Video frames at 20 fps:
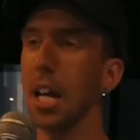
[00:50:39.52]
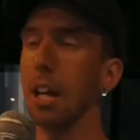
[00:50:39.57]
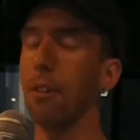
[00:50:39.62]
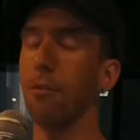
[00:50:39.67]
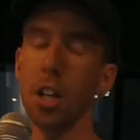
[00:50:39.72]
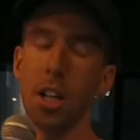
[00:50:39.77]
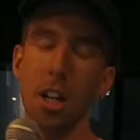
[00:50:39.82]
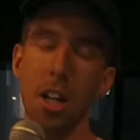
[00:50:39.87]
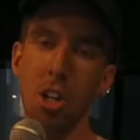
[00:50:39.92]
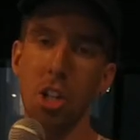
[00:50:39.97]
If
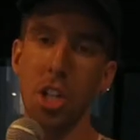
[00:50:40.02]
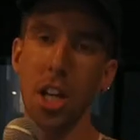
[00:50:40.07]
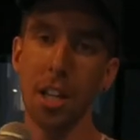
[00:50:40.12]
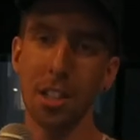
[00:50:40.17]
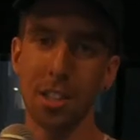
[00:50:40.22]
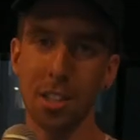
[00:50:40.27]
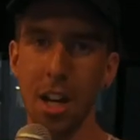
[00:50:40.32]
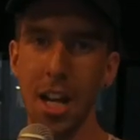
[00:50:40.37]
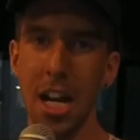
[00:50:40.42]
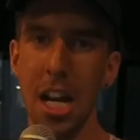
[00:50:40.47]
you're going to
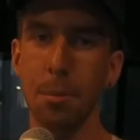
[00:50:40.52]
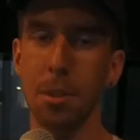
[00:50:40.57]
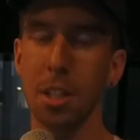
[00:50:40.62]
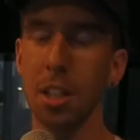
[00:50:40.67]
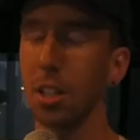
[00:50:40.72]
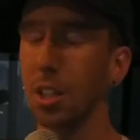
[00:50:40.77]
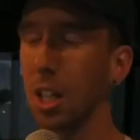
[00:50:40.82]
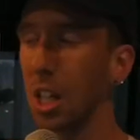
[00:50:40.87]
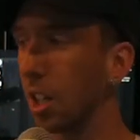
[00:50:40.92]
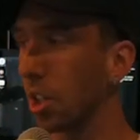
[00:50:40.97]
sign up to
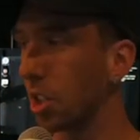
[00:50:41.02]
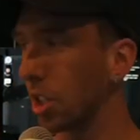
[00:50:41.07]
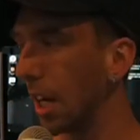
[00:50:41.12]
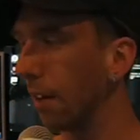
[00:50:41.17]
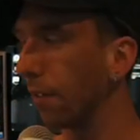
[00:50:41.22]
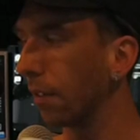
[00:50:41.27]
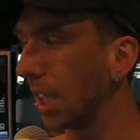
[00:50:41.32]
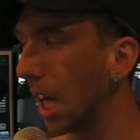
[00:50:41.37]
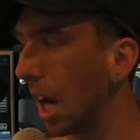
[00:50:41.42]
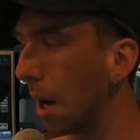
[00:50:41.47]
the Dollar
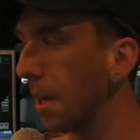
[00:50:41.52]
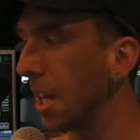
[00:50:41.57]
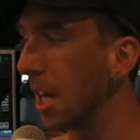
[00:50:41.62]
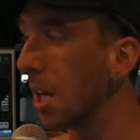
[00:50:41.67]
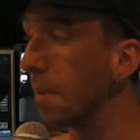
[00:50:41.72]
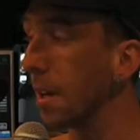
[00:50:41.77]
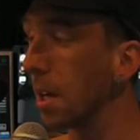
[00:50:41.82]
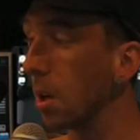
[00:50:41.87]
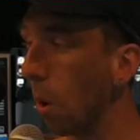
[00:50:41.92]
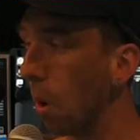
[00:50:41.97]
Shave Club,
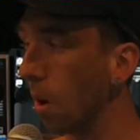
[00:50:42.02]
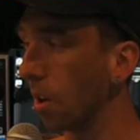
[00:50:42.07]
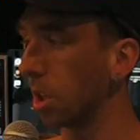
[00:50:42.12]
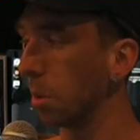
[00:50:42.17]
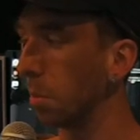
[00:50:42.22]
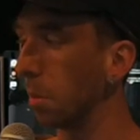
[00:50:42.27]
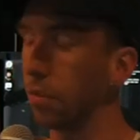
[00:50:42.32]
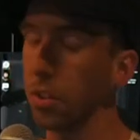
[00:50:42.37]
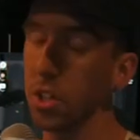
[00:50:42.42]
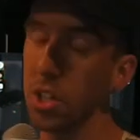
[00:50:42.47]
it'd be
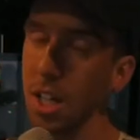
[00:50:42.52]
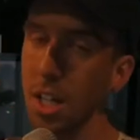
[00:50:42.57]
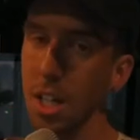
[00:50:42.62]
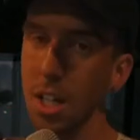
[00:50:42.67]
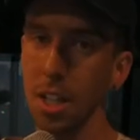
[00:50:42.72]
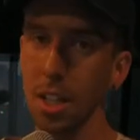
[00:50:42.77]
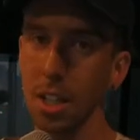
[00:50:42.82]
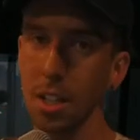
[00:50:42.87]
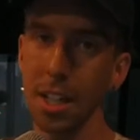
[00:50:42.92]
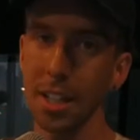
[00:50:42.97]
awesome if you did it
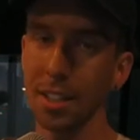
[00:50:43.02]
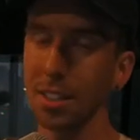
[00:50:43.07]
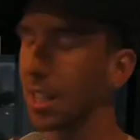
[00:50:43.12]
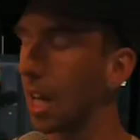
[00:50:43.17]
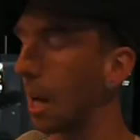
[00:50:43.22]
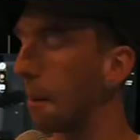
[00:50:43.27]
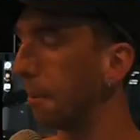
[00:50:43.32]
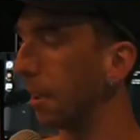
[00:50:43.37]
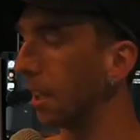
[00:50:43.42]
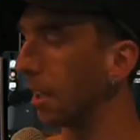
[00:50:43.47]
in the next
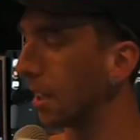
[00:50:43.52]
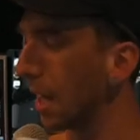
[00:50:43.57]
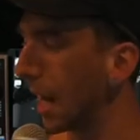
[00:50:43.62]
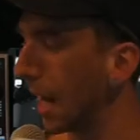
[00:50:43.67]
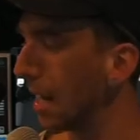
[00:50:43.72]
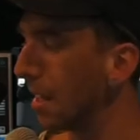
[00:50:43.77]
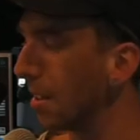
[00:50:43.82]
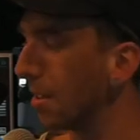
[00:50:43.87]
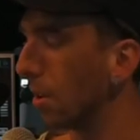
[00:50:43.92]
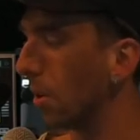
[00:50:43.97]
couple of
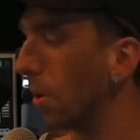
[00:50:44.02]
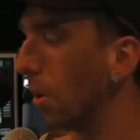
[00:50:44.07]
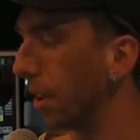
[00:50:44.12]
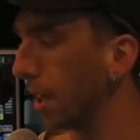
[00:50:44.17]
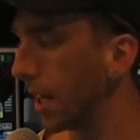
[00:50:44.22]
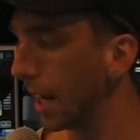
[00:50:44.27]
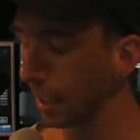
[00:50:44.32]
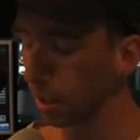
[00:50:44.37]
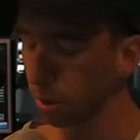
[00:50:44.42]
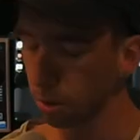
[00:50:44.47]
days or the
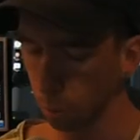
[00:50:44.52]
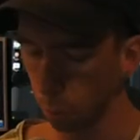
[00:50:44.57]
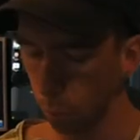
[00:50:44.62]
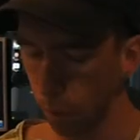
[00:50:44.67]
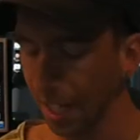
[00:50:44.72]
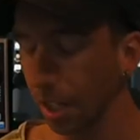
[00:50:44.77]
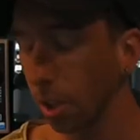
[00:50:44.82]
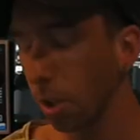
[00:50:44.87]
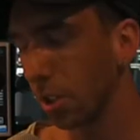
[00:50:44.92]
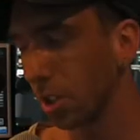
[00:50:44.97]
next
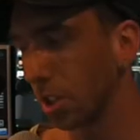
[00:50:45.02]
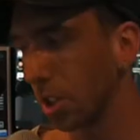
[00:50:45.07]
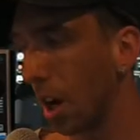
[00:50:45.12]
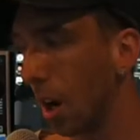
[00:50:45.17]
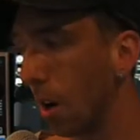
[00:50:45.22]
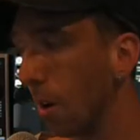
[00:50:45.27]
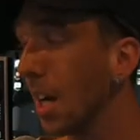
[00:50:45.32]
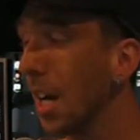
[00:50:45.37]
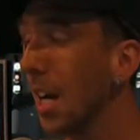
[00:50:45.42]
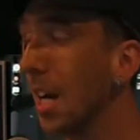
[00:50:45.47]
week or
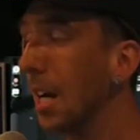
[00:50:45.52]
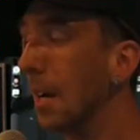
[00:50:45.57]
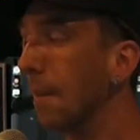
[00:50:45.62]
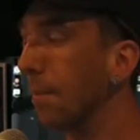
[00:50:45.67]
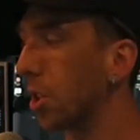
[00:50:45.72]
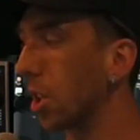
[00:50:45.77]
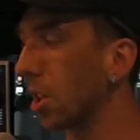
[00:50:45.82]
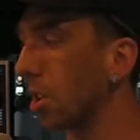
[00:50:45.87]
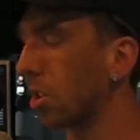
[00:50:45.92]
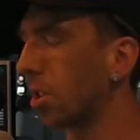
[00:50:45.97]
so,
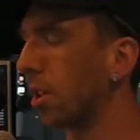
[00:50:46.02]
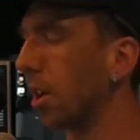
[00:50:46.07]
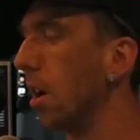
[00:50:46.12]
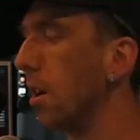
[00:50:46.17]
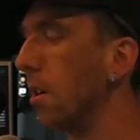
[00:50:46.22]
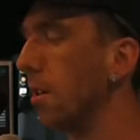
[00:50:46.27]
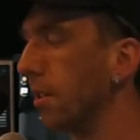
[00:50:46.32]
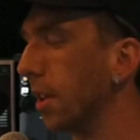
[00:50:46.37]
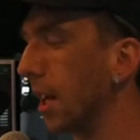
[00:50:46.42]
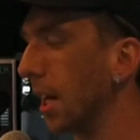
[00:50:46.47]
just
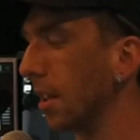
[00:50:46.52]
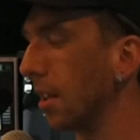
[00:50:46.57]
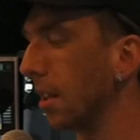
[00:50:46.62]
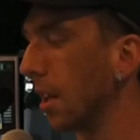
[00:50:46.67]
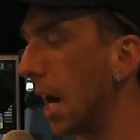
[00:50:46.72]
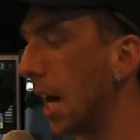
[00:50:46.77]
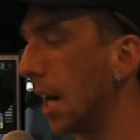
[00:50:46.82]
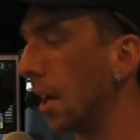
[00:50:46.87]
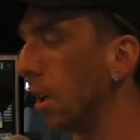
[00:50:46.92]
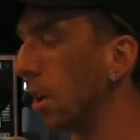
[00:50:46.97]
so that,
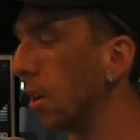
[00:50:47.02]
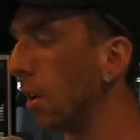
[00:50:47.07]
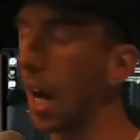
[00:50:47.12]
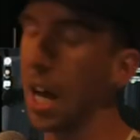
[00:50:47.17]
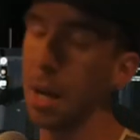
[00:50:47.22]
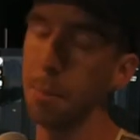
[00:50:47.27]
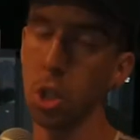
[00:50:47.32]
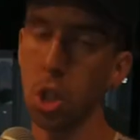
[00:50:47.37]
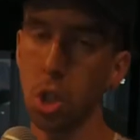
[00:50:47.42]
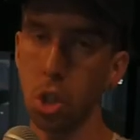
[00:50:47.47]
I don't know,
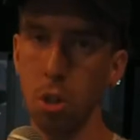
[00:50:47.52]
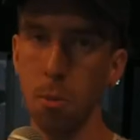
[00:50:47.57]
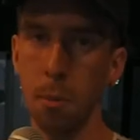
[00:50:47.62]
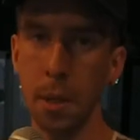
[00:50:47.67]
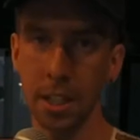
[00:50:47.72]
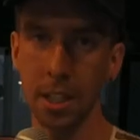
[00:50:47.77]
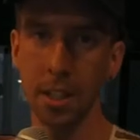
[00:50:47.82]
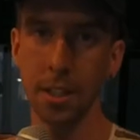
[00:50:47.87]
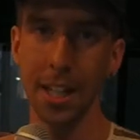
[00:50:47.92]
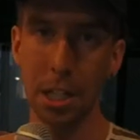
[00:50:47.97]
I'm
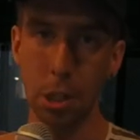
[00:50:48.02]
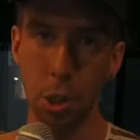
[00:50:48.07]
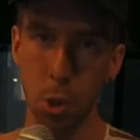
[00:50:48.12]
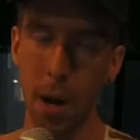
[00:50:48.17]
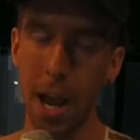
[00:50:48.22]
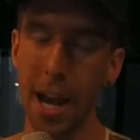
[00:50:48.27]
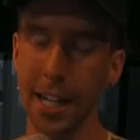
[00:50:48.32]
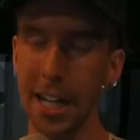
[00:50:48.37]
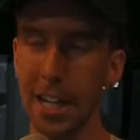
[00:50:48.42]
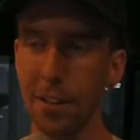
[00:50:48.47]
assuming that they
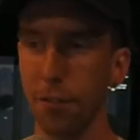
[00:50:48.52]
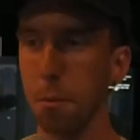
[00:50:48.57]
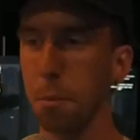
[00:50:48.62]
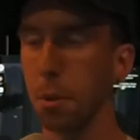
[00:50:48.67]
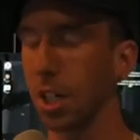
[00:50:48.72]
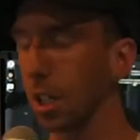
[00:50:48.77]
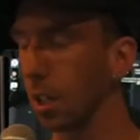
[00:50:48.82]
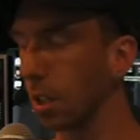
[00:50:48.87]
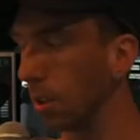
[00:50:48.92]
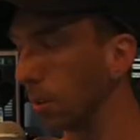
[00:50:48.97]
track
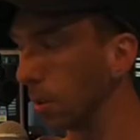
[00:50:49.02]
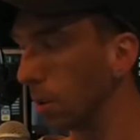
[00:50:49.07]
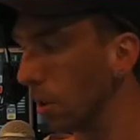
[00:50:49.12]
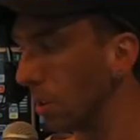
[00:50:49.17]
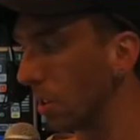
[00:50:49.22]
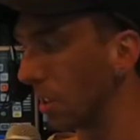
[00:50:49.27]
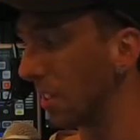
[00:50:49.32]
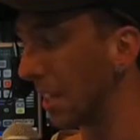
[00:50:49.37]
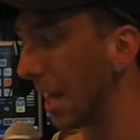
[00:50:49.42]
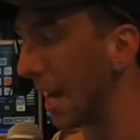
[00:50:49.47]
everybody who
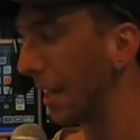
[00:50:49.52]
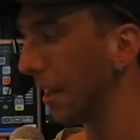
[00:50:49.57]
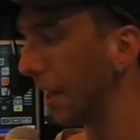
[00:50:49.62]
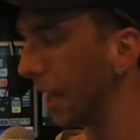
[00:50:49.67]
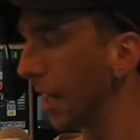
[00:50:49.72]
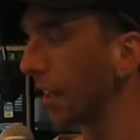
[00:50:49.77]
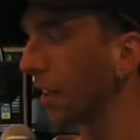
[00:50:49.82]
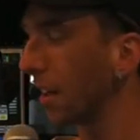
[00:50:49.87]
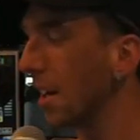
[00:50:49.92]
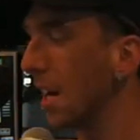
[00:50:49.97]
uses that
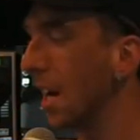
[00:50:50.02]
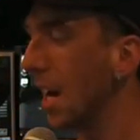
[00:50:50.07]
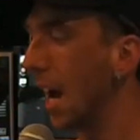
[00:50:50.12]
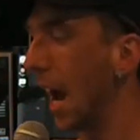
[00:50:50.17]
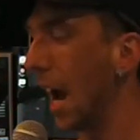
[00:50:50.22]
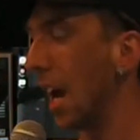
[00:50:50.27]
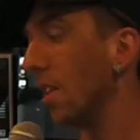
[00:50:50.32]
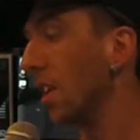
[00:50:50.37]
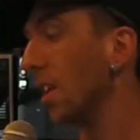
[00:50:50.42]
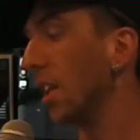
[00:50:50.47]
link
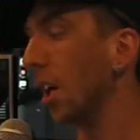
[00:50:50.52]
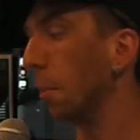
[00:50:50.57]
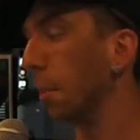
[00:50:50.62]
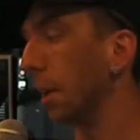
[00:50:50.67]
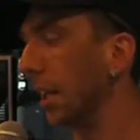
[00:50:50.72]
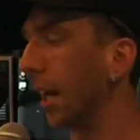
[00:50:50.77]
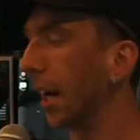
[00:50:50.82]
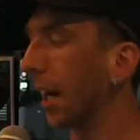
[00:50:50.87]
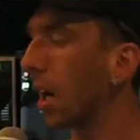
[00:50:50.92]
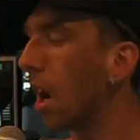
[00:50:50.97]
and then they'll be
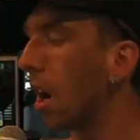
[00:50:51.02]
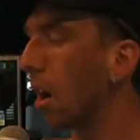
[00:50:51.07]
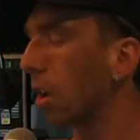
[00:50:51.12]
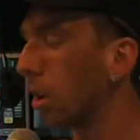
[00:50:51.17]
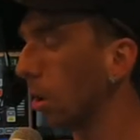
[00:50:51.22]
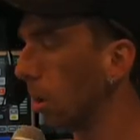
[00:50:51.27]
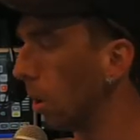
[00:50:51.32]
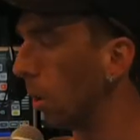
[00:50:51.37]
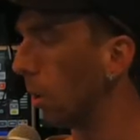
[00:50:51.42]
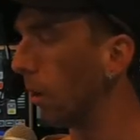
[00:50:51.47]
like, oh,
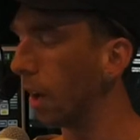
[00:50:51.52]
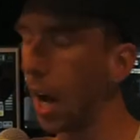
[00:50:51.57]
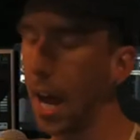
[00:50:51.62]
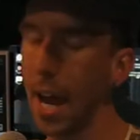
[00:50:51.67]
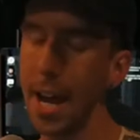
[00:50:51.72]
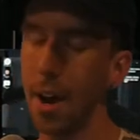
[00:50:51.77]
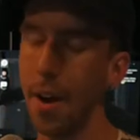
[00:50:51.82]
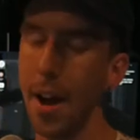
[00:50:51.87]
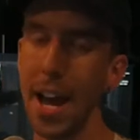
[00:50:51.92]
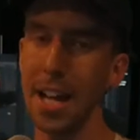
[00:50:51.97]
cool,
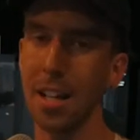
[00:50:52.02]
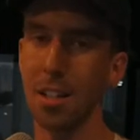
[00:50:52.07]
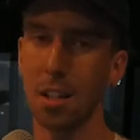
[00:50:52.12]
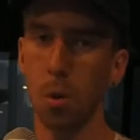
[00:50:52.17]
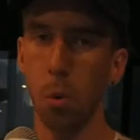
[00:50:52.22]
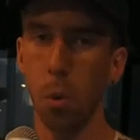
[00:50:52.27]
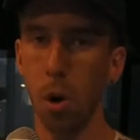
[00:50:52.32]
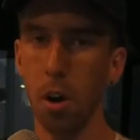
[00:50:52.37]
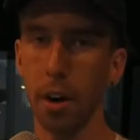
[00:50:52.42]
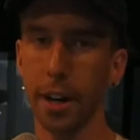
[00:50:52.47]
our ads are
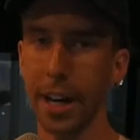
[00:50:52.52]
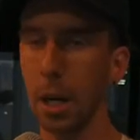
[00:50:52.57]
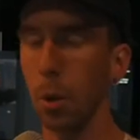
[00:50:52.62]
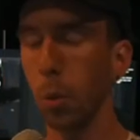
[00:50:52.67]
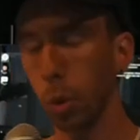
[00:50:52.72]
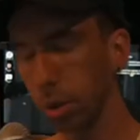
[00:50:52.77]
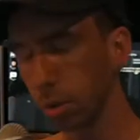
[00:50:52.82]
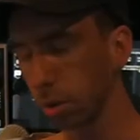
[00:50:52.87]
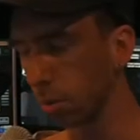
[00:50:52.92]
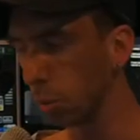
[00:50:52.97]
working.
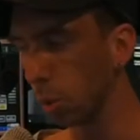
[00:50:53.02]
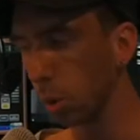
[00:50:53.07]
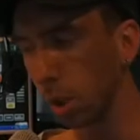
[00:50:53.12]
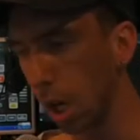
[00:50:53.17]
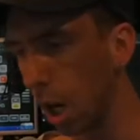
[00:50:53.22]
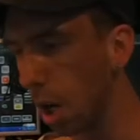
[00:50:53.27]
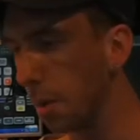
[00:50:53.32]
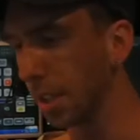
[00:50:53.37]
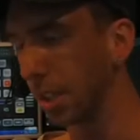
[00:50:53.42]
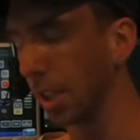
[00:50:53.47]
We'll, we'll
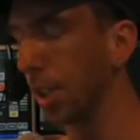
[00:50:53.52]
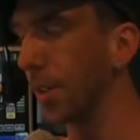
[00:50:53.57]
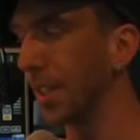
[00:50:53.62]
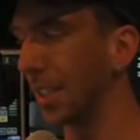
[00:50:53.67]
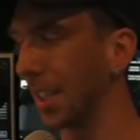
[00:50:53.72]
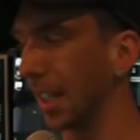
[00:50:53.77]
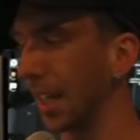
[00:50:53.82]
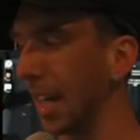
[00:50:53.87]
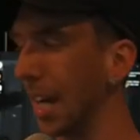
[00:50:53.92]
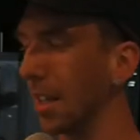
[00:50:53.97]
go with
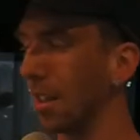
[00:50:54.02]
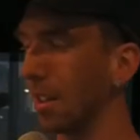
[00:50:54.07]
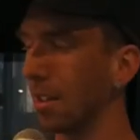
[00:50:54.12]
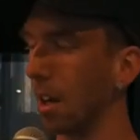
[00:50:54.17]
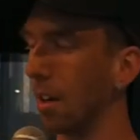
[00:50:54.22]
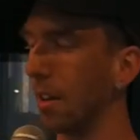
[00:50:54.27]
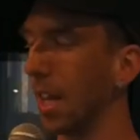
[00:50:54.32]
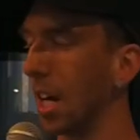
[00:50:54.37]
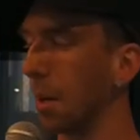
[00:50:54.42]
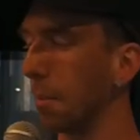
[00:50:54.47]
Lewis again.
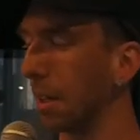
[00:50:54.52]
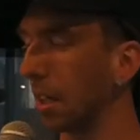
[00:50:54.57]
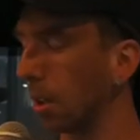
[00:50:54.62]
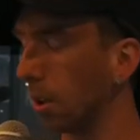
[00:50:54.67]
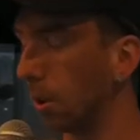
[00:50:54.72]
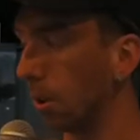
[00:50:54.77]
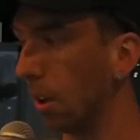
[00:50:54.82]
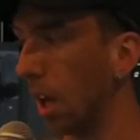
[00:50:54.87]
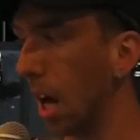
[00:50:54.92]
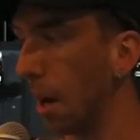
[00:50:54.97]
So that'd be
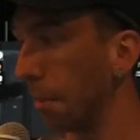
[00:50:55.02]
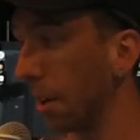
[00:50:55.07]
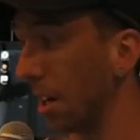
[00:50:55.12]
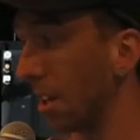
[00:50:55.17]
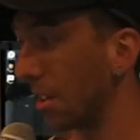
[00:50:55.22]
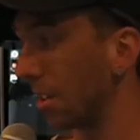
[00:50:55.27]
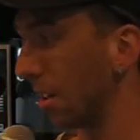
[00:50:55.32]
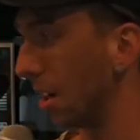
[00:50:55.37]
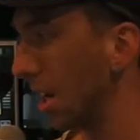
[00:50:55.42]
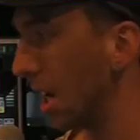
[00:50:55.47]
cool. I'm going
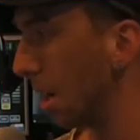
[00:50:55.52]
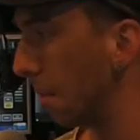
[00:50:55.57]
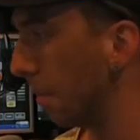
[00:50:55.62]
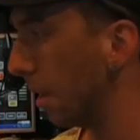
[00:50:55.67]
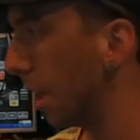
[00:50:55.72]
to sign up.